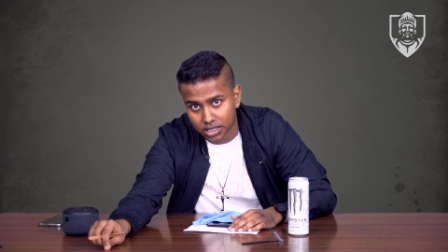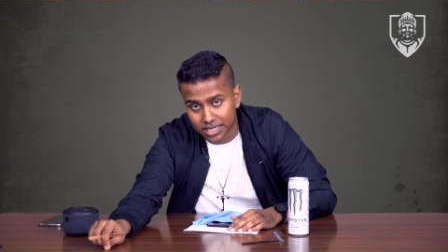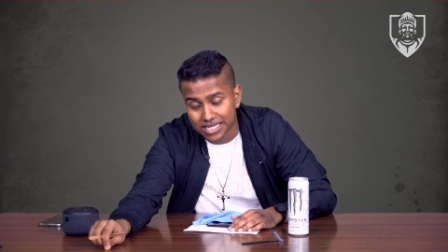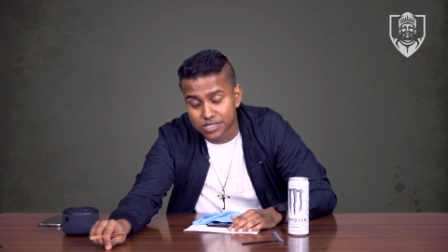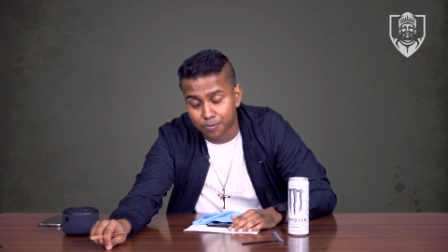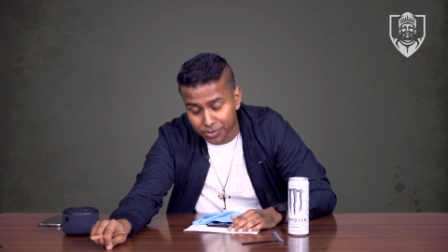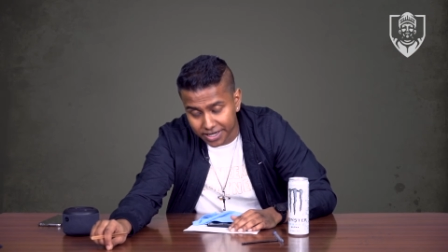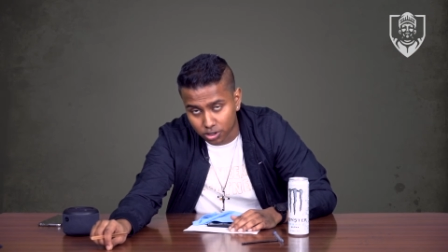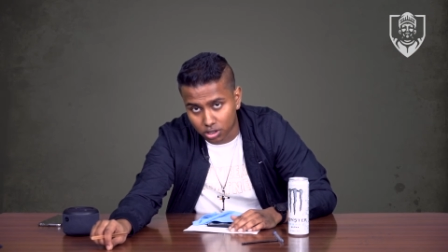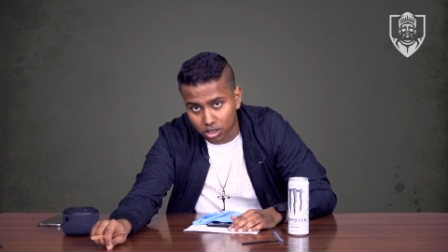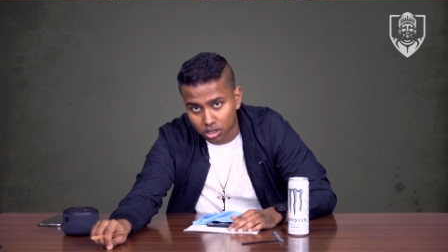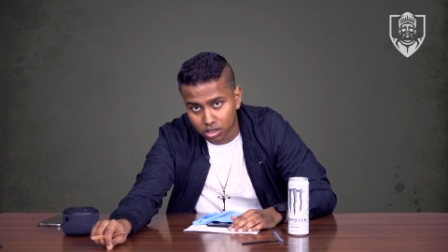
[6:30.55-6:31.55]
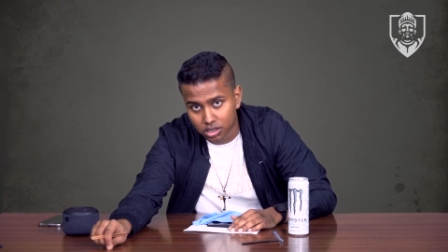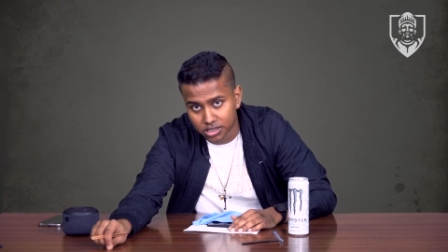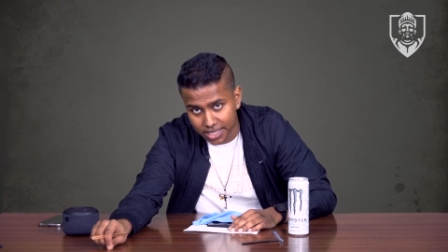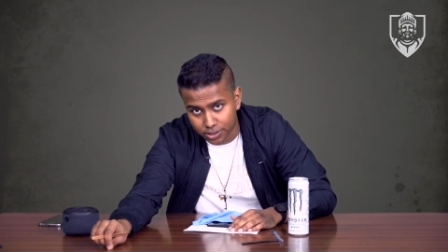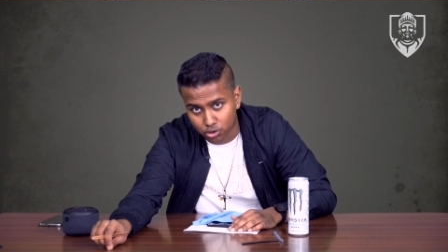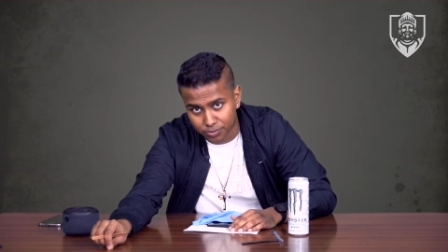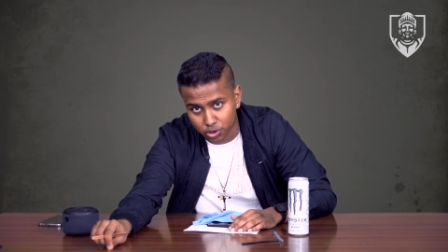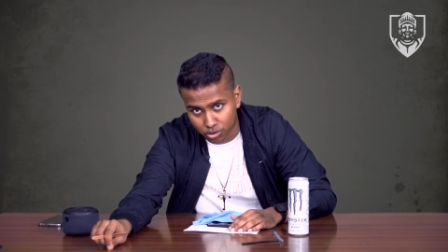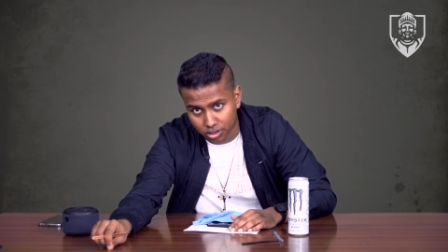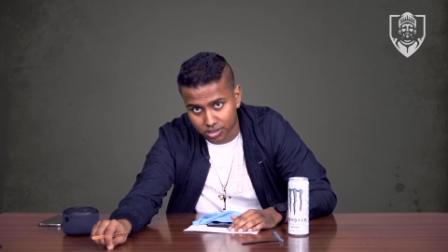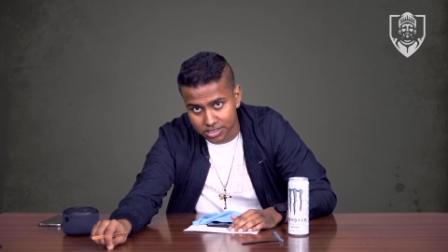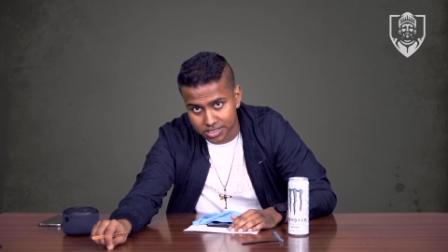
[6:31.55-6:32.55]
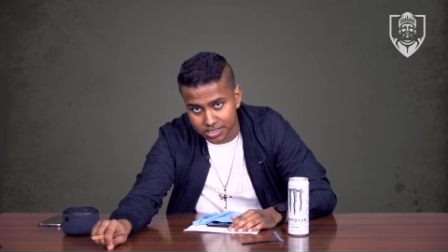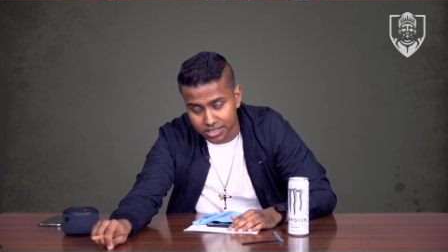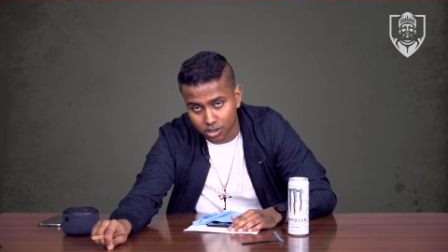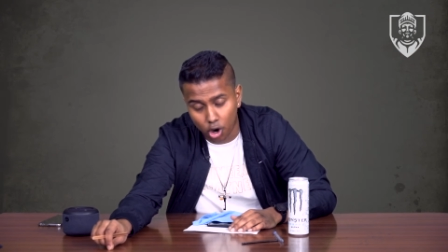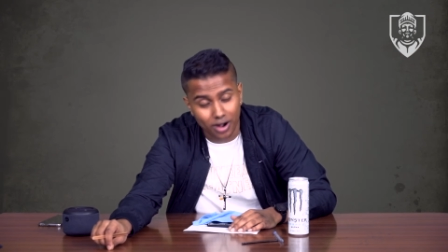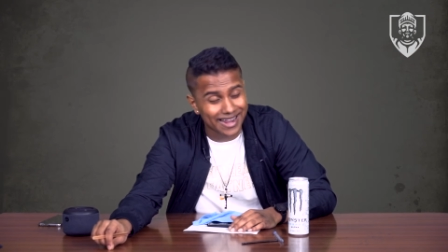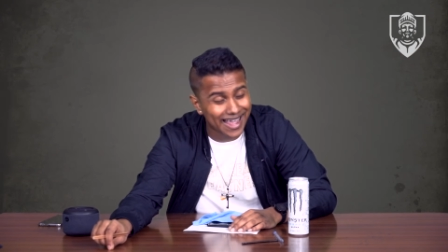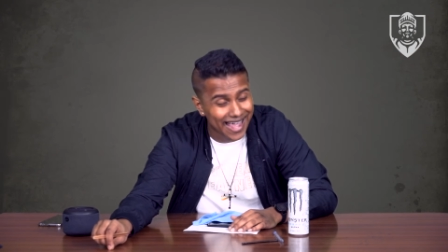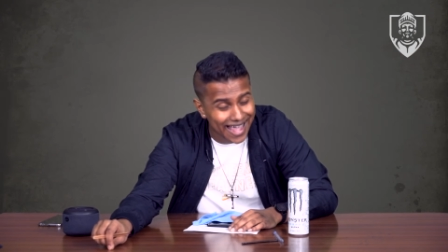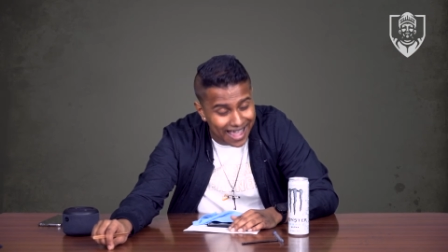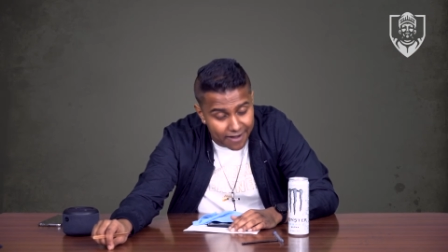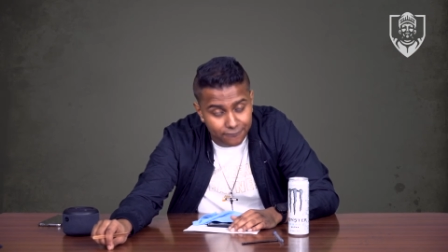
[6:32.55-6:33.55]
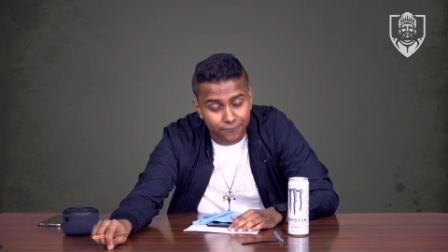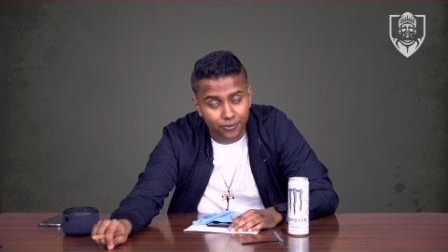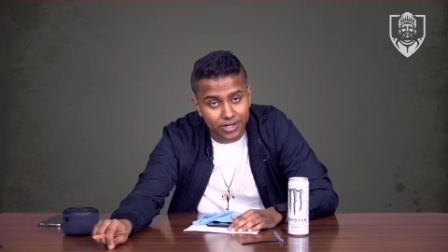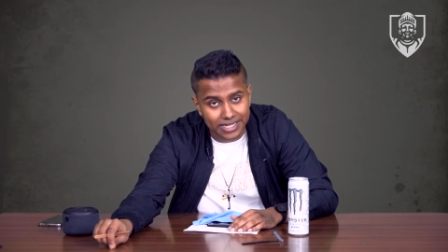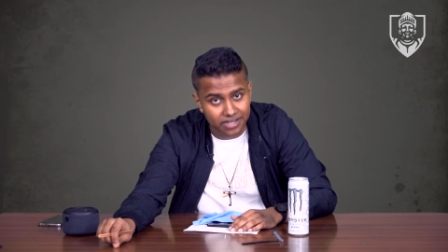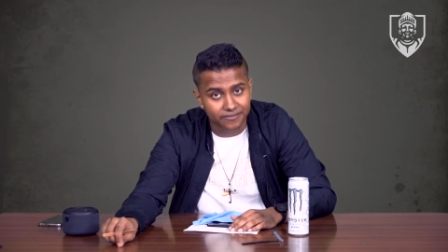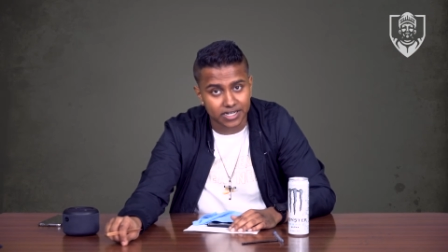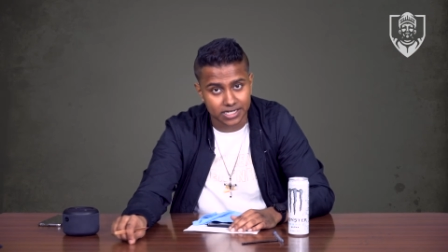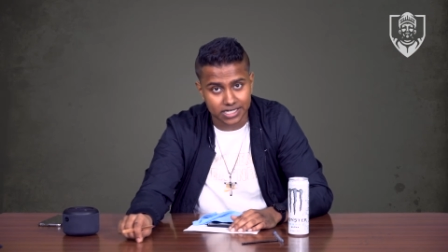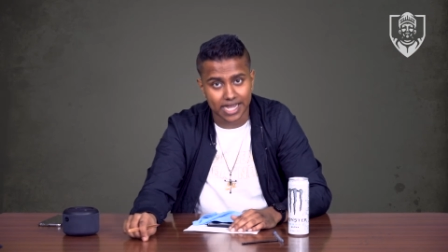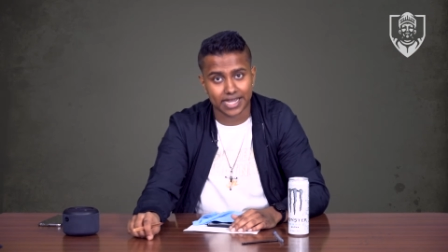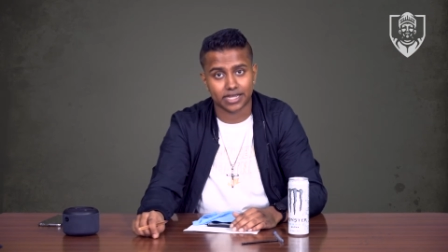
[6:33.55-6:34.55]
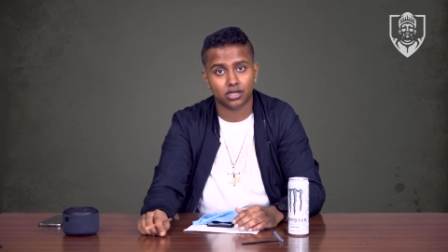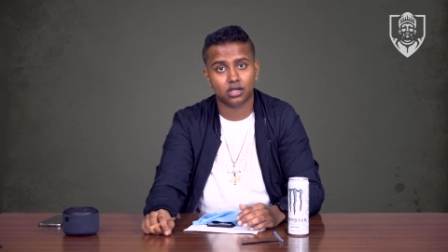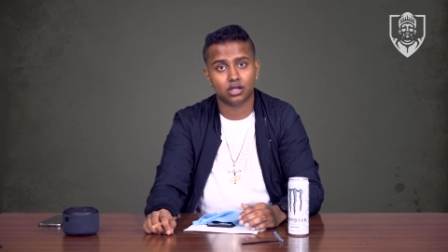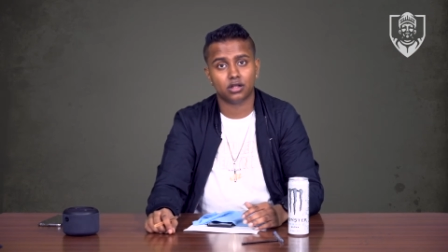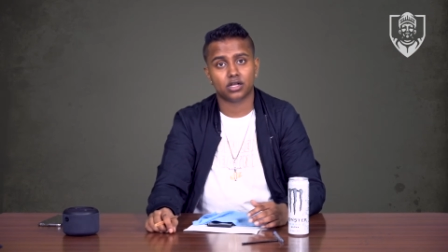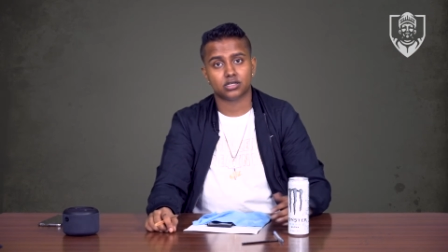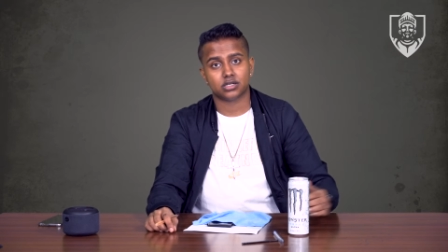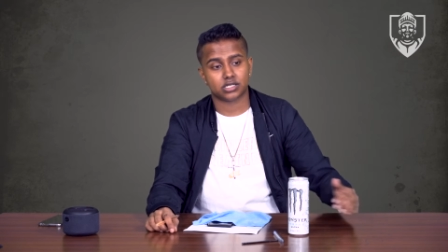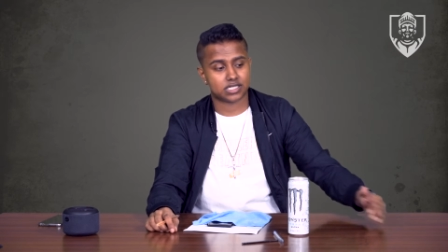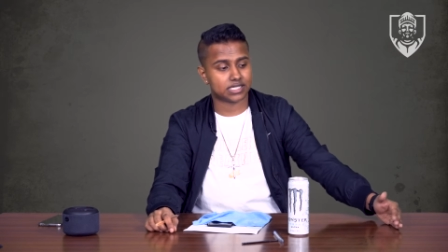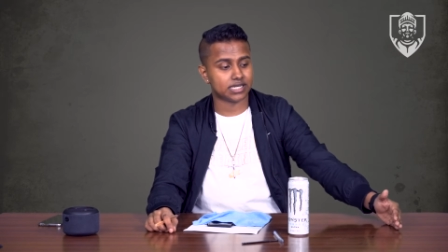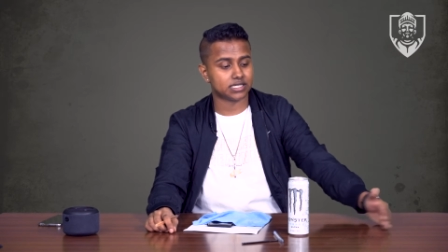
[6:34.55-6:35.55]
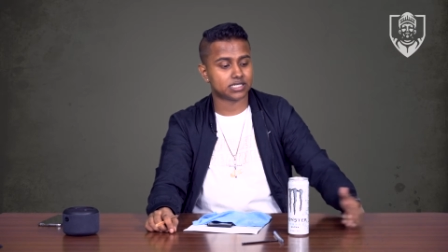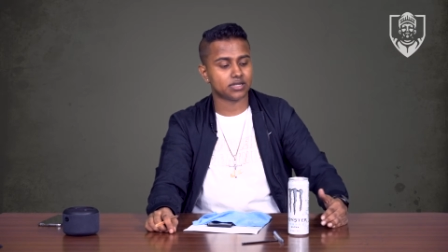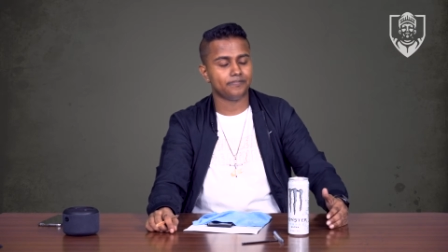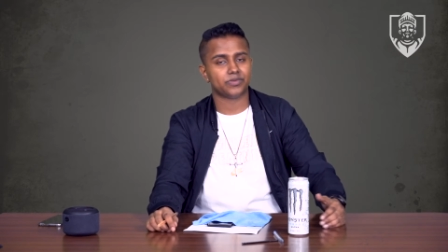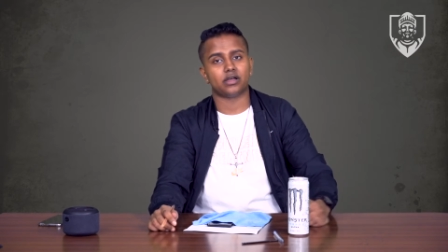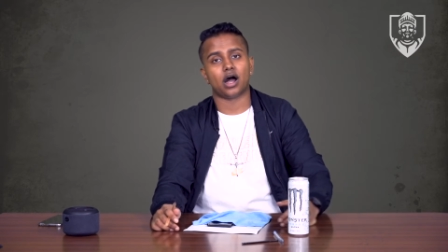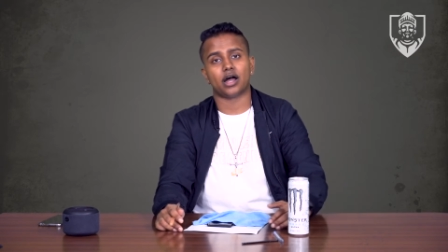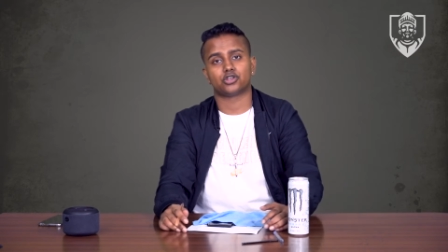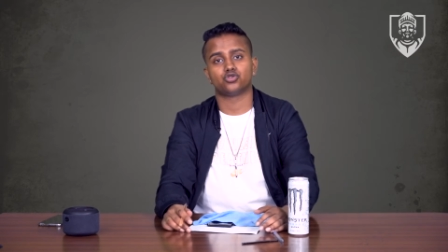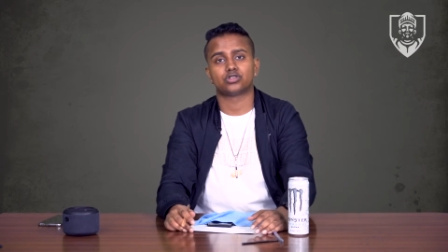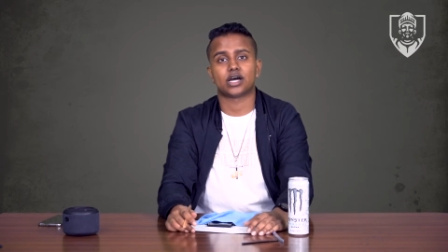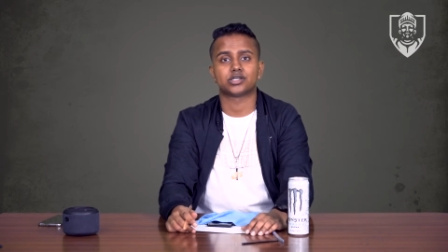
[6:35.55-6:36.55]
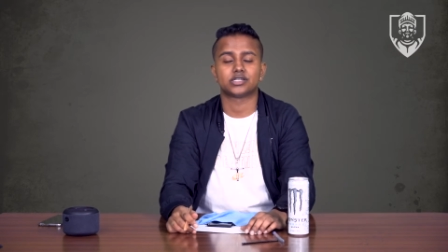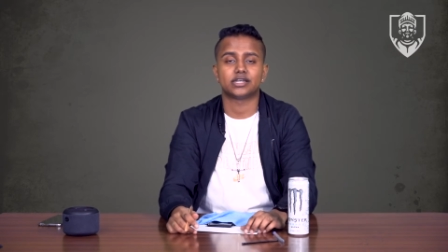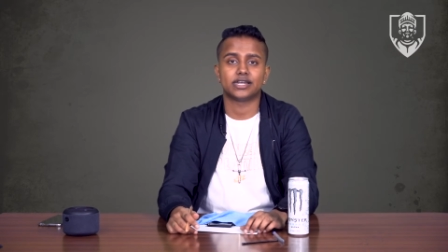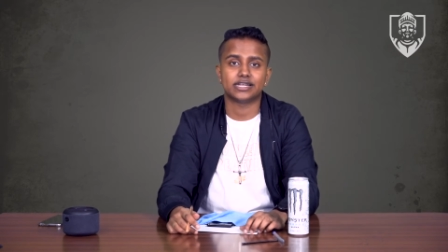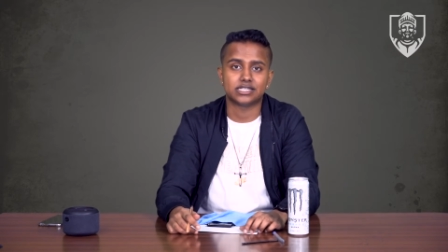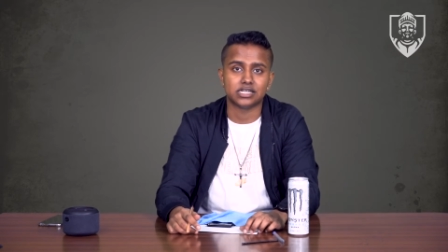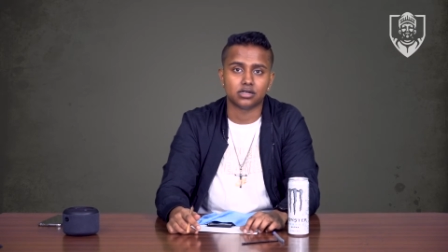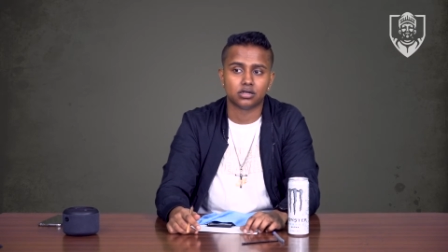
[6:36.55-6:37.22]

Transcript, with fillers: is bigger than cryptocurrency on every given day since uh, 2018.